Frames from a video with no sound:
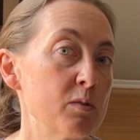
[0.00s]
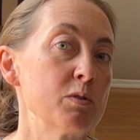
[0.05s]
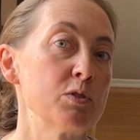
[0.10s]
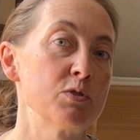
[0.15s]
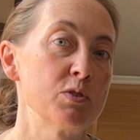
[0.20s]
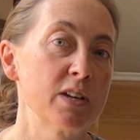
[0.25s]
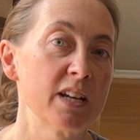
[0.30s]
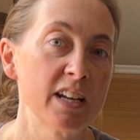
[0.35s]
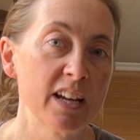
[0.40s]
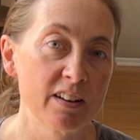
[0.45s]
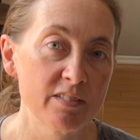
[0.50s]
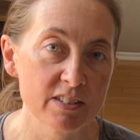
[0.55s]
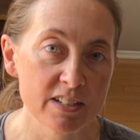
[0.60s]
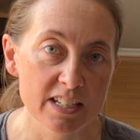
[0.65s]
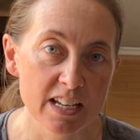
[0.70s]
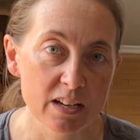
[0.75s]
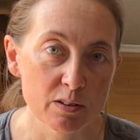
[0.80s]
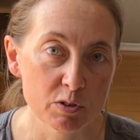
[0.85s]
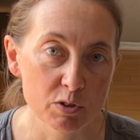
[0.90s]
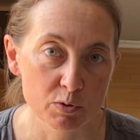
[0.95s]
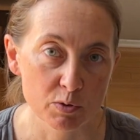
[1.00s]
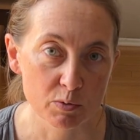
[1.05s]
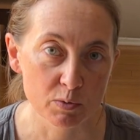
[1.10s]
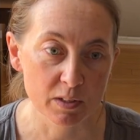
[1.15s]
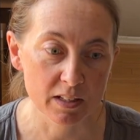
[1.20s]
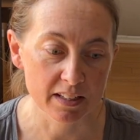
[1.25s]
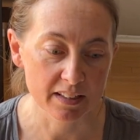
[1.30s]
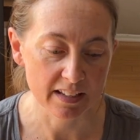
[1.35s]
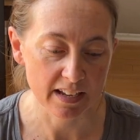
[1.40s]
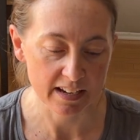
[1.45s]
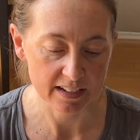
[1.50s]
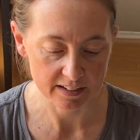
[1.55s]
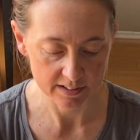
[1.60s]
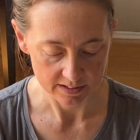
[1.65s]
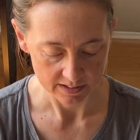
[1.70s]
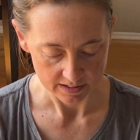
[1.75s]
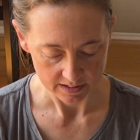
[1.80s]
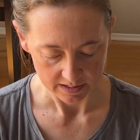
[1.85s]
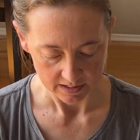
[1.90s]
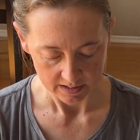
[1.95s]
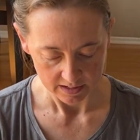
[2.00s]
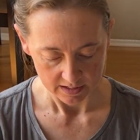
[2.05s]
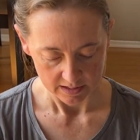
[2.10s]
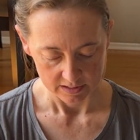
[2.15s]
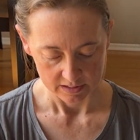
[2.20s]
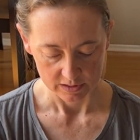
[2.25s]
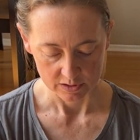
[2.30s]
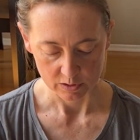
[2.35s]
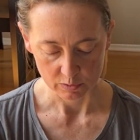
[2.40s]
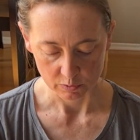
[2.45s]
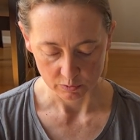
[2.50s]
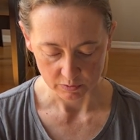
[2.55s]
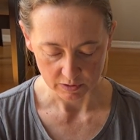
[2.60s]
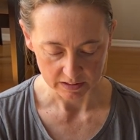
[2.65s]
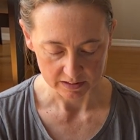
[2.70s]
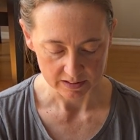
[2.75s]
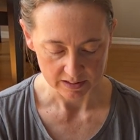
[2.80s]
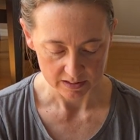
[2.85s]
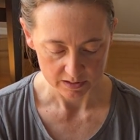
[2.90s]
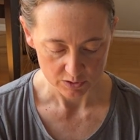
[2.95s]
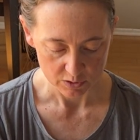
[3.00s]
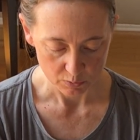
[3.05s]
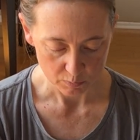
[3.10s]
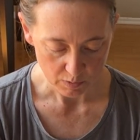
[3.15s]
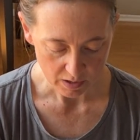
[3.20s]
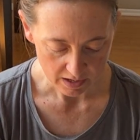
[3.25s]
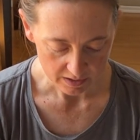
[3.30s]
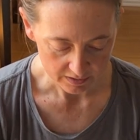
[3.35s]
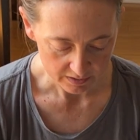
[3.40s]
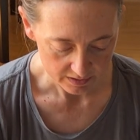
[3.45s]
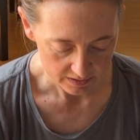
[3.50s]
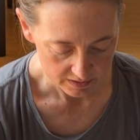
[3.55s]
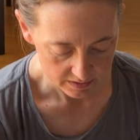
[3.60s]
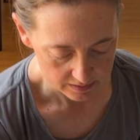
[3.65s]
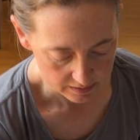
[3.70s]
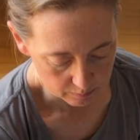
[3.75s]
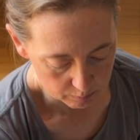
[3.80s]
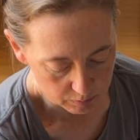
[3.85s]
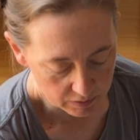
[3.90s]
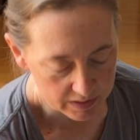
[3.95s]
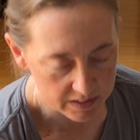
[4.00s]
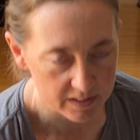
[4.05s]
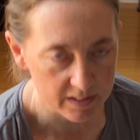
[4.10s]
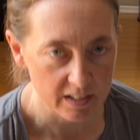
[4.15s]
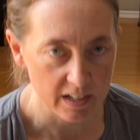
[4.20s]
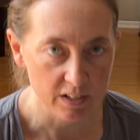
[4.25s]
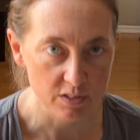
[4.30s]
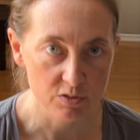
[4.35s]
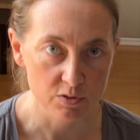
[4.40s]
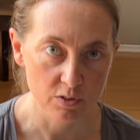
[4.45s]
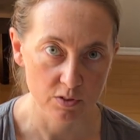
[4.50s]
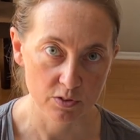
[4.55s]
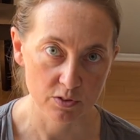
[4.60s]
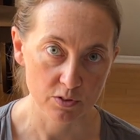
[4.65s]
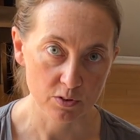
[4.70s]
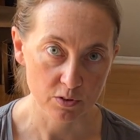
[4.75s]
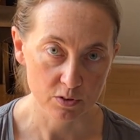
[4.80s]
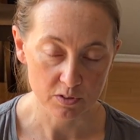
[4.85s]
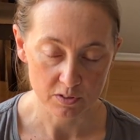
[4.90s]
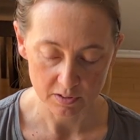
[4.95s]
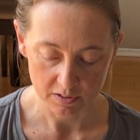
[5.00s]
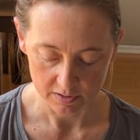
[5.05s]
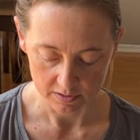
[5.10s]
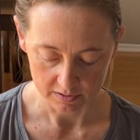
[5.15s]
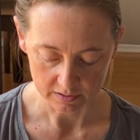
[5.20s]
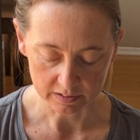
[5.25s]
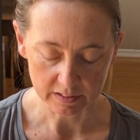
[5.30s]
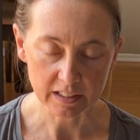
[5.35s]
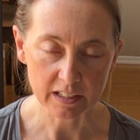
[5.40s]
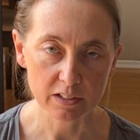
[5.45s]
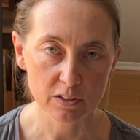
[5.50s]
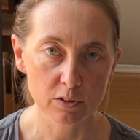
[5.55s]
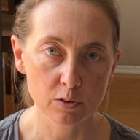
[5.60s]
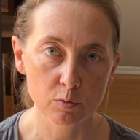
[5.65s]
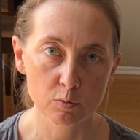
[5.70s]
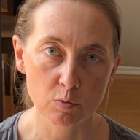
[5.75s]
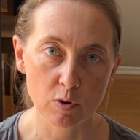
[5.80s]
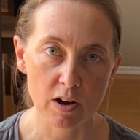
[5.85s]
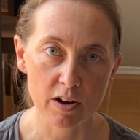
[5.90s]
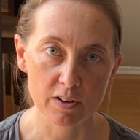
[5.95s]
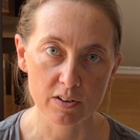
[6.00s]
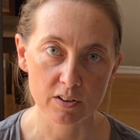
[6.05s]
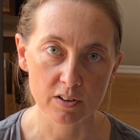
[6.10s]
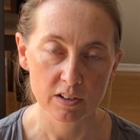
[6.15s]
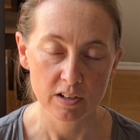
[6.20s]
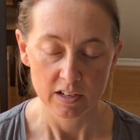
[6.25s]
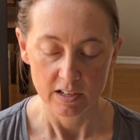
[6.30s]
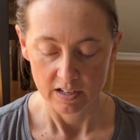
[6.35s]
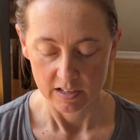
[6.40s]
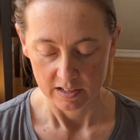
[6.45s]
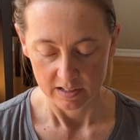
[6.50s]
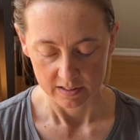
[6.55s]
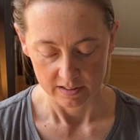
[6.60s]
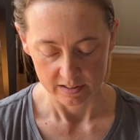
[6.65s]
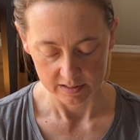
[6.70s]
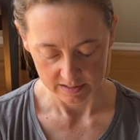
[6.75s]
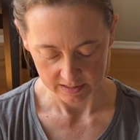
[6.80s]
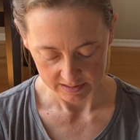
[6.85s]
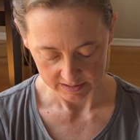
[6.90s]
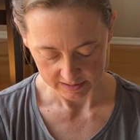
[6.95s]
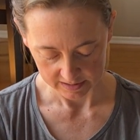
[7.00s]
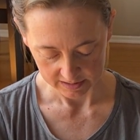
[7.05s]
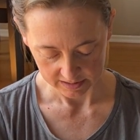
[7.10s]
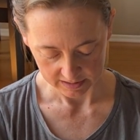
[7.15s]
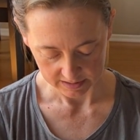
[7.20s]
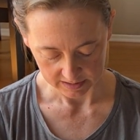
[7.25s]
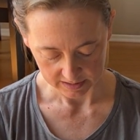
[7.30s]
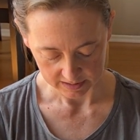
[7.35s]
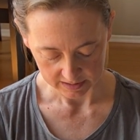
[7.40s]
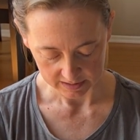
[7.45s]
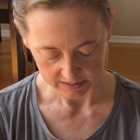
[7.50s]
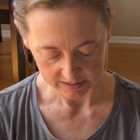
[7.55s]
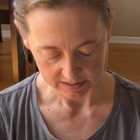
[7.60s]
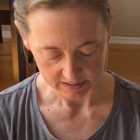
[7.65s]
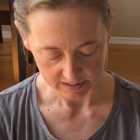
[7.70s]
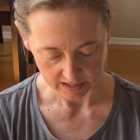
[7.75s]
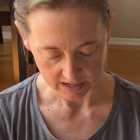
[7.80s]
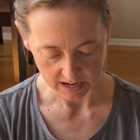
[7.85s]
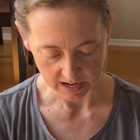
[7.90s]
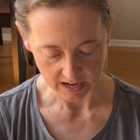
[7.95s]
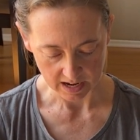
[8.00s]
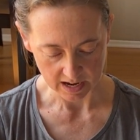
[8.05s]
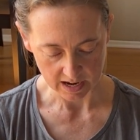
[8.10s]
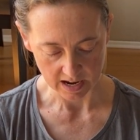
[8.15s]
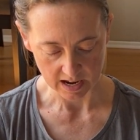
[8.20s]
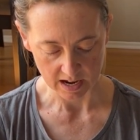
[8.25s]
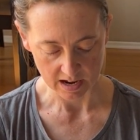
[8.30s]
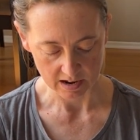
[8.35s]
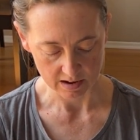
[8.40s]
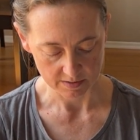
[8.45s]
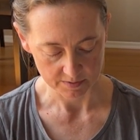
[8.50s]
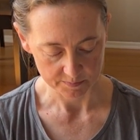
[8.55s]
we're drinking every day, which we really like. So we've got these two bottles plus an extra third liter of water. This is a